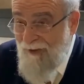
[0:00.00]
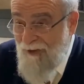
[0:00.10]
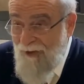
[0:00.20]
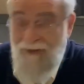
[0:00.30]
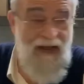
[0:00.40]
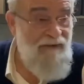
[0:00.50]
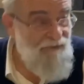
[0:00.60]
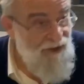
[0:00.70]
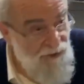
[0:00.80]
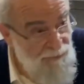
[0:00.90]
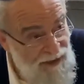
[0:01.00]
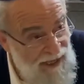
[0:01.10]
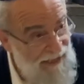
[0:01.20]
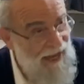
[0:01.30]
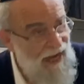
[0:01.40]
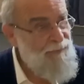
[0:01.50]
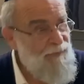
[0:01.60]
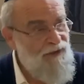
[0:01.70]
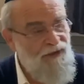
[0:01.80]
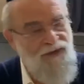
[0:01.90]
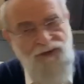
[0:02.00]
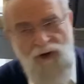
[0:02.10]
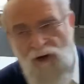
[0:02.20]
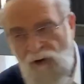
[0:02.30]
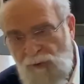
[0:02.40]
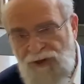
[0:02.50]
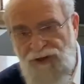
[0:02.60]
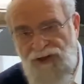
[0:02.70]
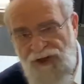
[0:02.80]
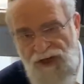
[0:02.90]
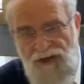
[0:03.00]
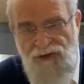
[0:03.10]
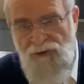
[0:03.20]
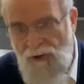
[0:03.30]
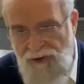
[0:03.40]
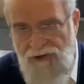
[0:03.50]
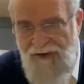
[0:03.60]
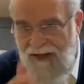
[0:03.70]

Your nefesh means that aspect of the soul which is the source of the